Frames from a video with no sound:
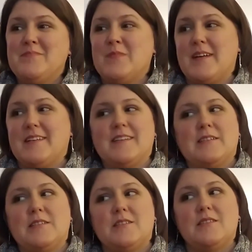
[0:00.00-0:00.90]
Whether
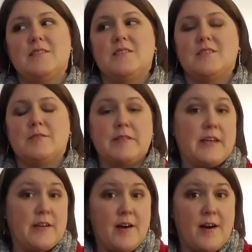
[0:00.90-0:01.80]
it's
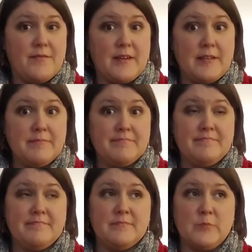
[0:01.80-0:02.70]
drinking coffee,
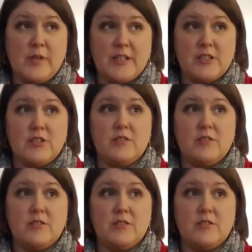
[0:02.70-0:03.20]
which